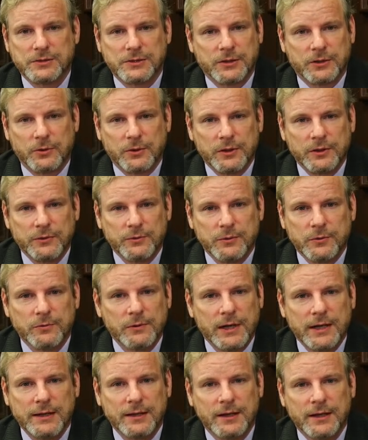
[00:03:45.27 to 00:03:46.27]
They're going through
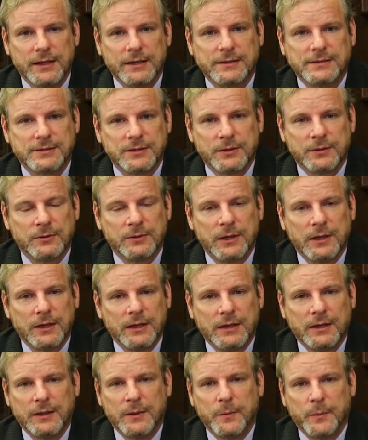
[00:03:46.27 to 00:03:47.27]
red lights. So
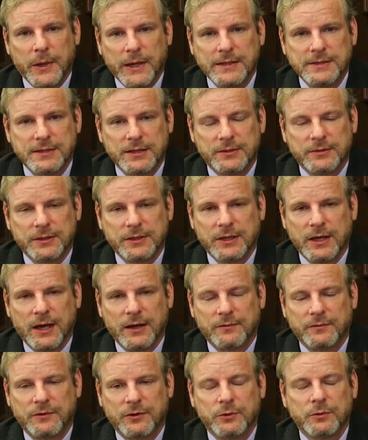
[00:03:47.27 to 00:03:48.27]
basically you
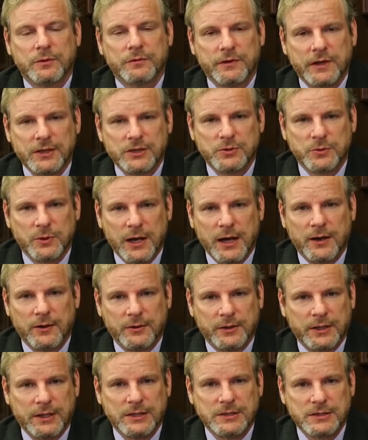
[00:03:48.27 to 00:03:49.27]
have two
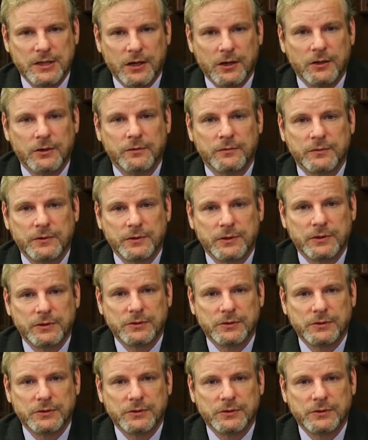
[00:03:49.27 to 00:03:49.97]
eventualities of